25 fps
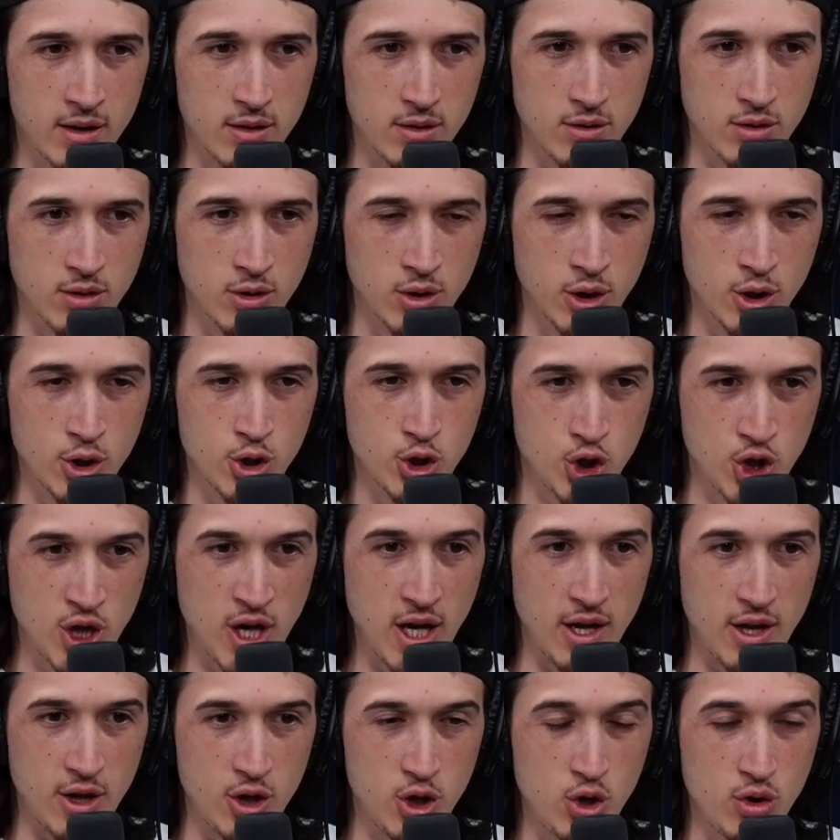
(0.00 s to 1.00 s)
legit.
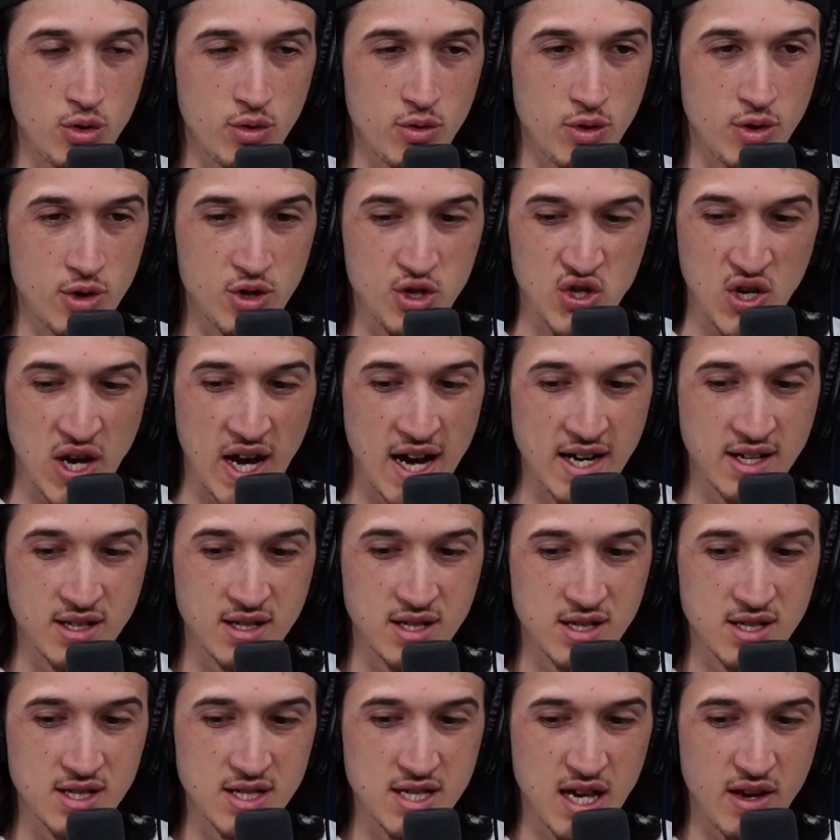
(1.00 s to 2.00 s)

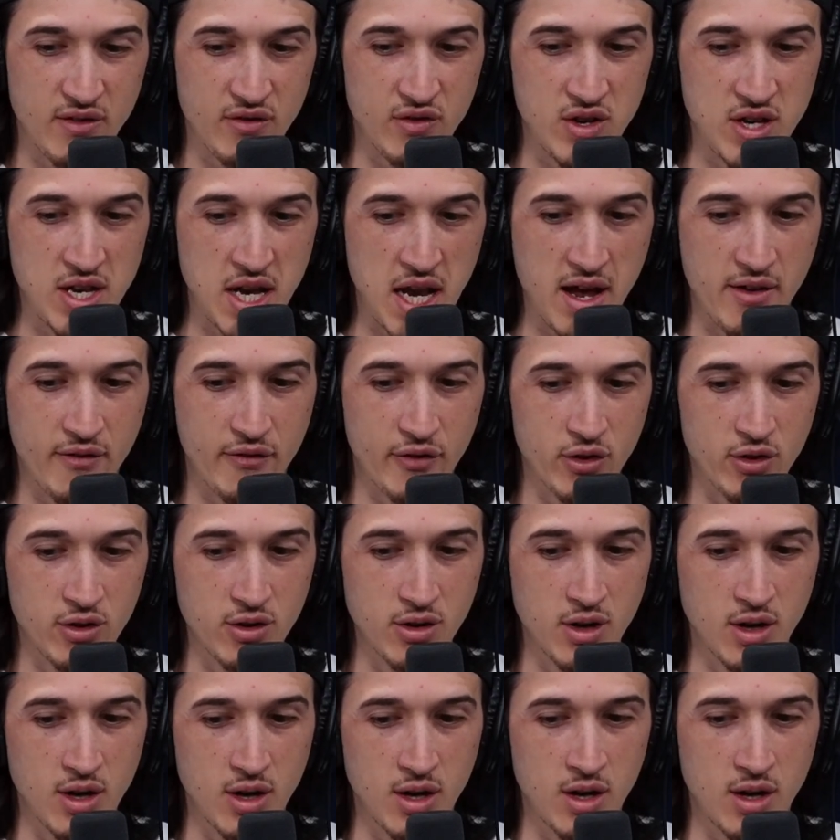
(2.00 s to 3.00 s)
Scientists have never,
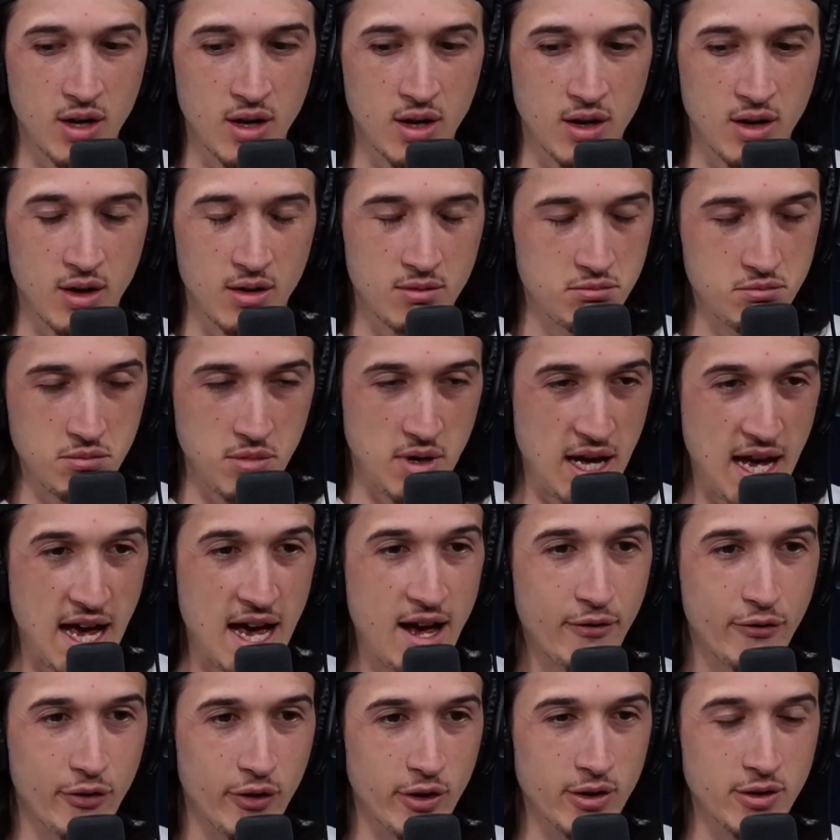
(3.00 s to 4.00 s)

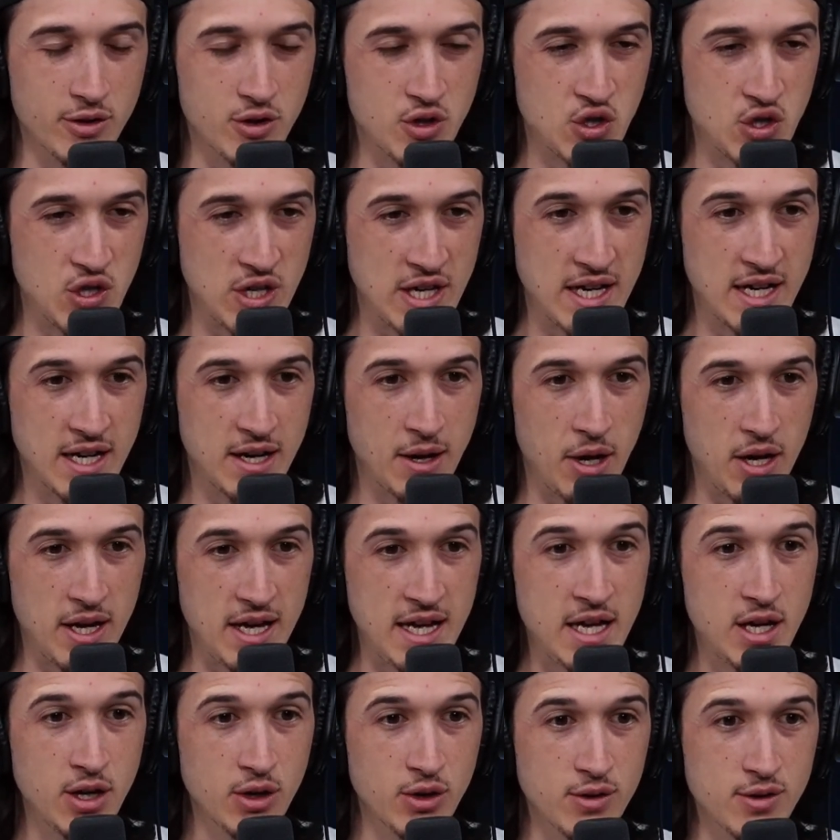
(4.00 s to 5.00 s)
ever seen
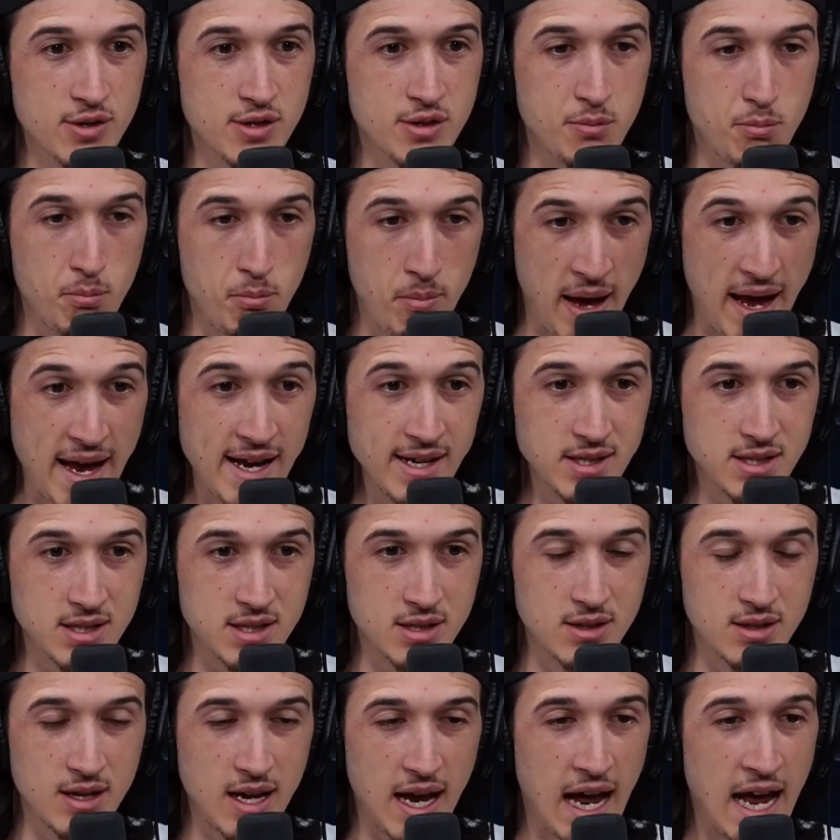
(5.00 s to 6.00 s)
eels mate
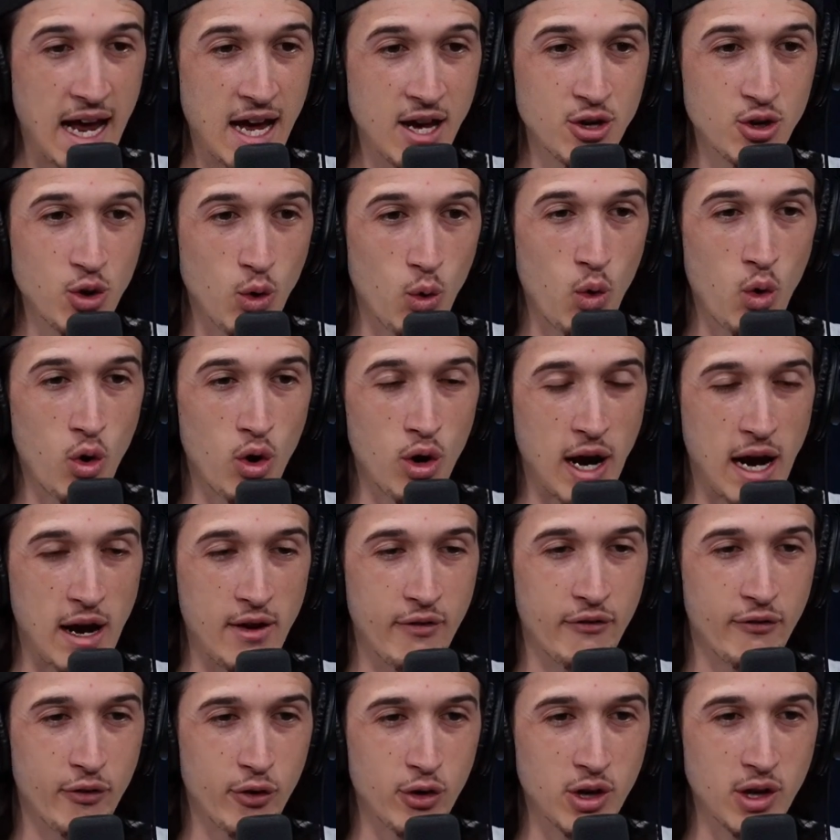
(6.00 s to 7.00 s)
and or a
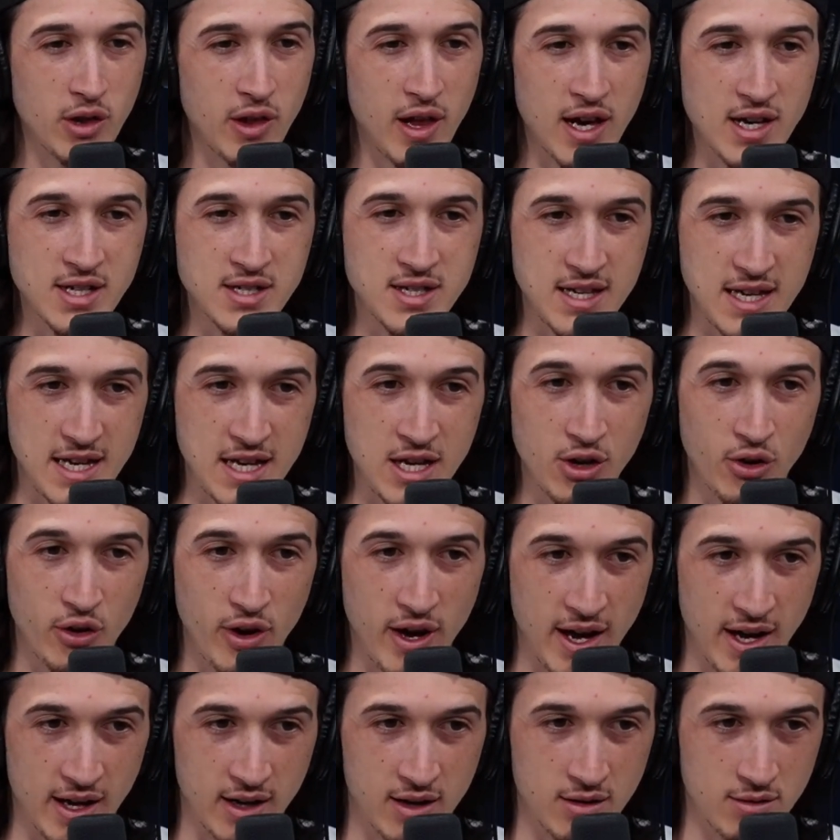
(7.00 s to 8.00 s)
fertilized eel
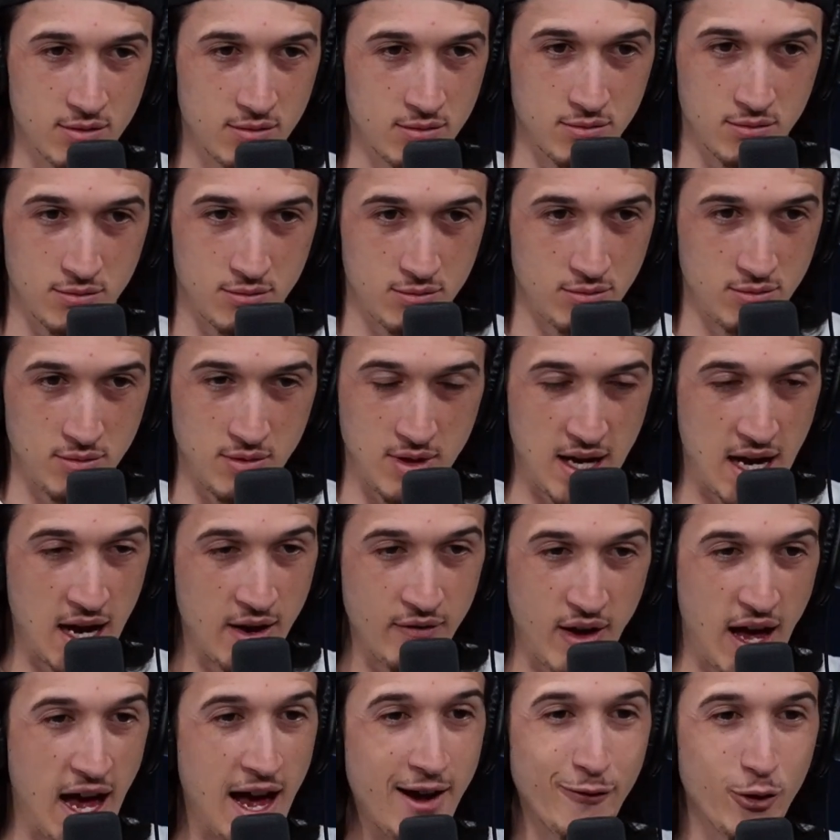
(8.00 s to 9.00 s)
egg have
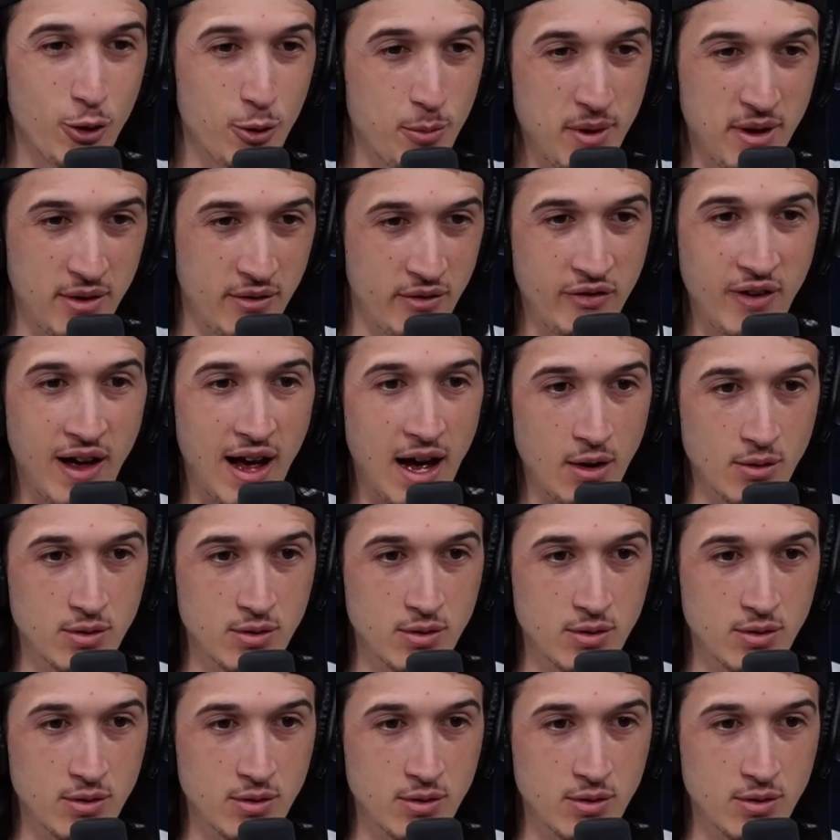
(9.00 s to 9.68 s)
ever been found.